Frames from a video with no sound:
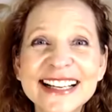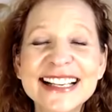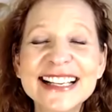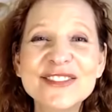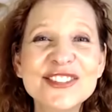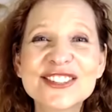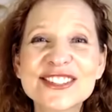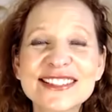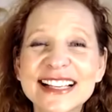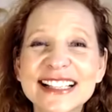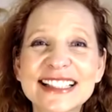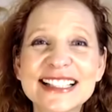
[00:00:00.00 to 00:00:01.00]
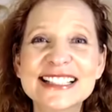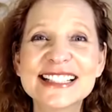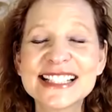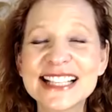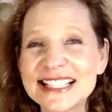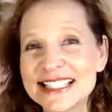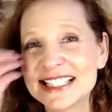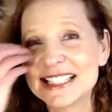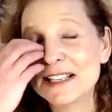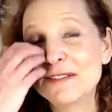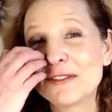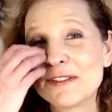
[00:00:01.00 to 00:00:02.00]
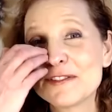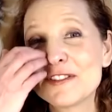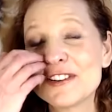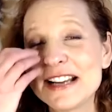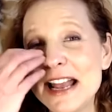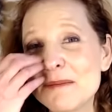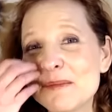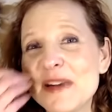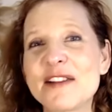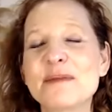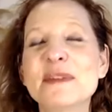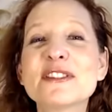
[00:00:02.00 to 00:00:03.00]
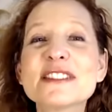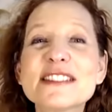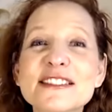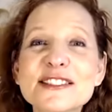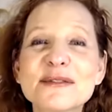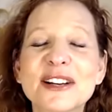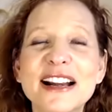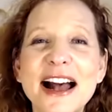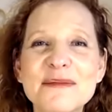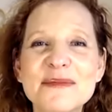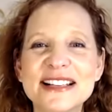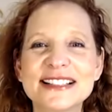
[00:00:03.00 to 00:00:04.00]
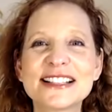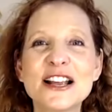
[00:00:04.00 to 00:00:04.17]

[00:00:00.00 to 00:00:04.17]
if you're like sensitive or you're an empath, because here's what happens.